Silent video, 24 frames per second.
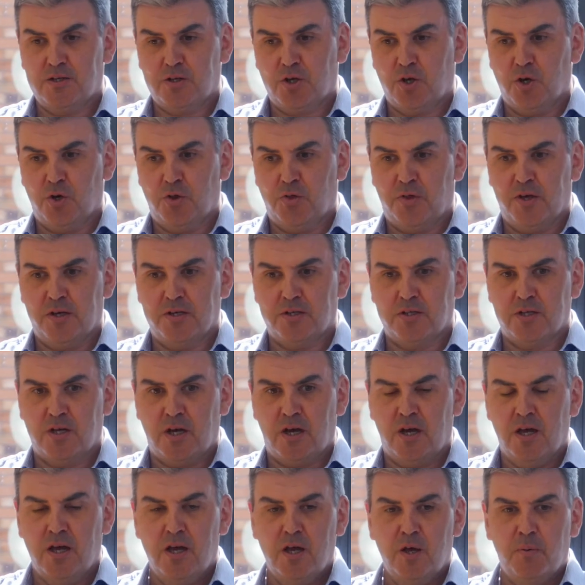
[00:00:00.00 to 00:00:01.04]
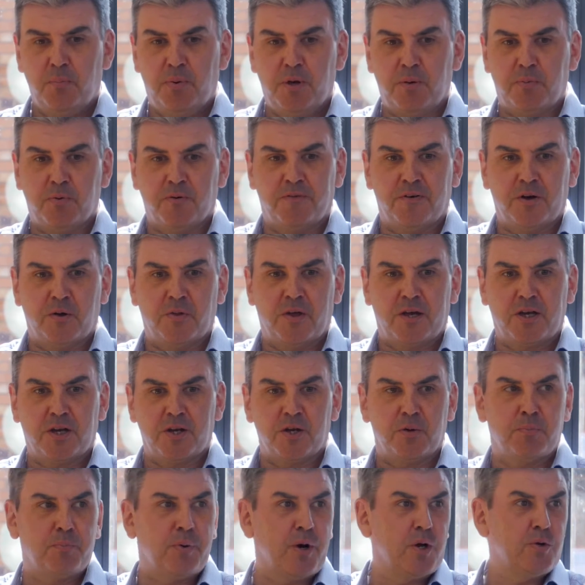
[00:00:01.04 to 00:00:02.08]
good that people feel they
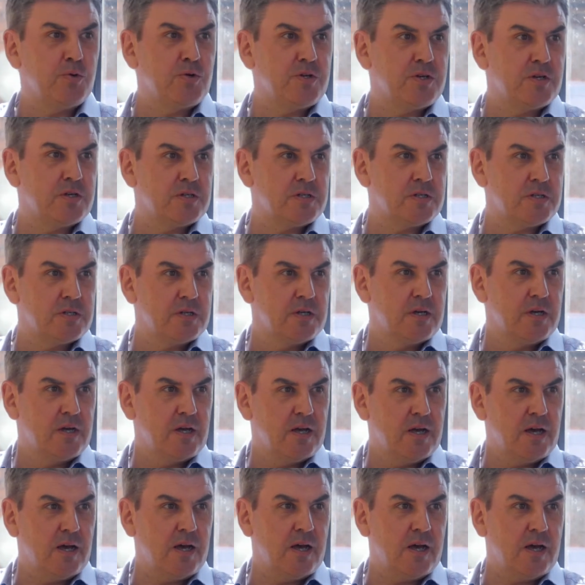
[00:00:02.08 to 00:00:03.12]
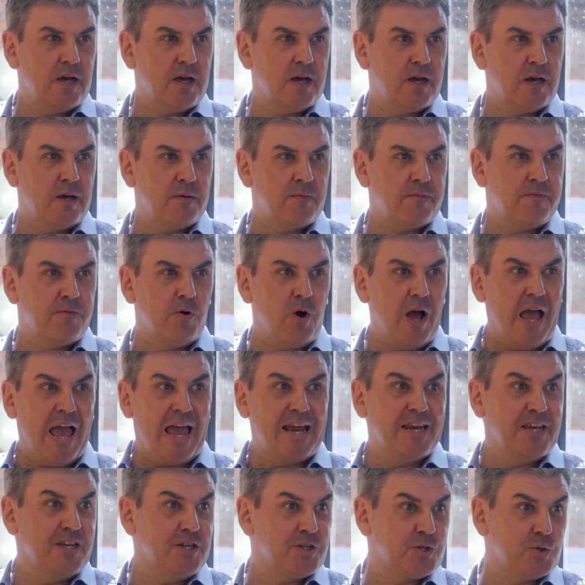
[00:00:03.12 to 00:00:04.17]
can approach us for
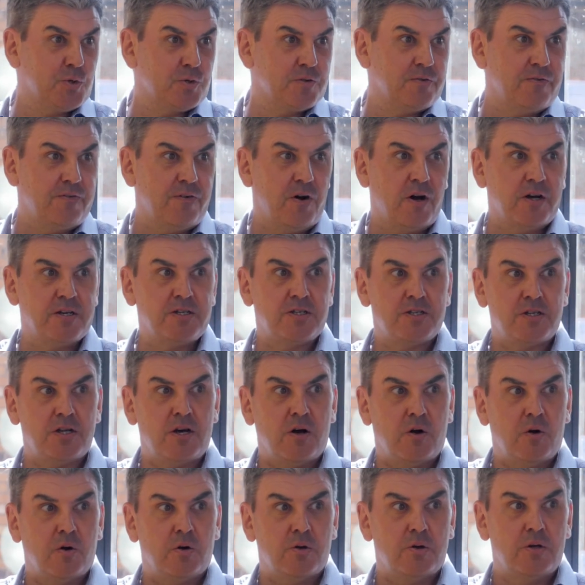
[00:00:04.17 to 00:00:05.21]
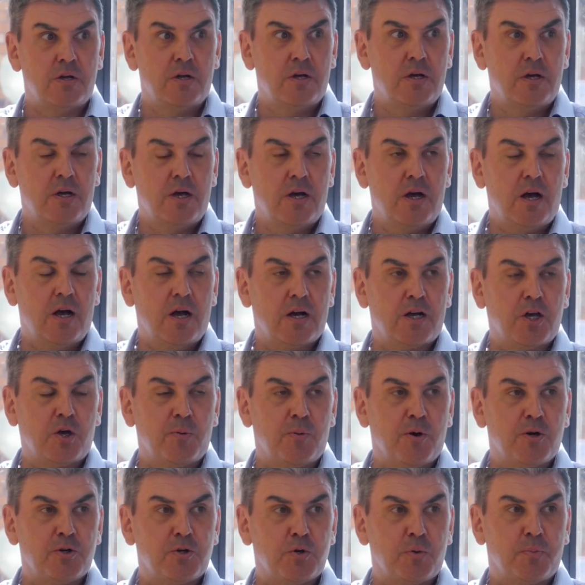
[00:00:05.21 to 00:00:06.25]
any sort of advice on
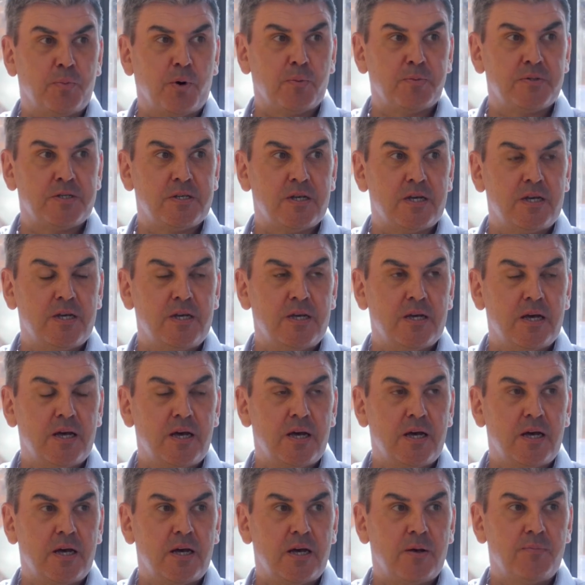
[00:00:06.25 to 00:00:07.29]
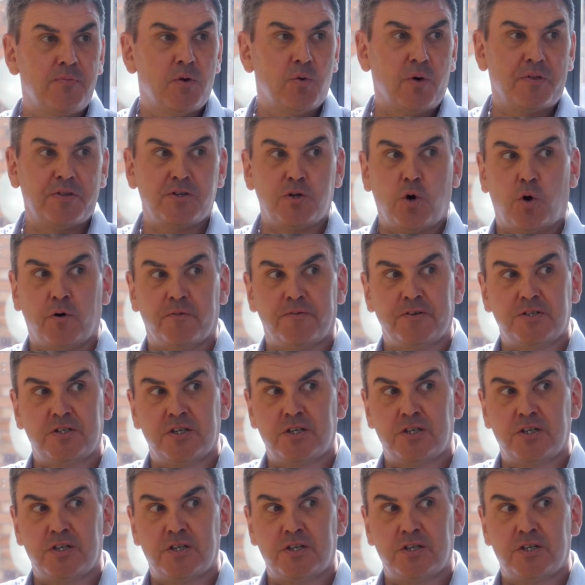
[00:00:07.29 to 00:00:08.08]
commercial property, whether it's office,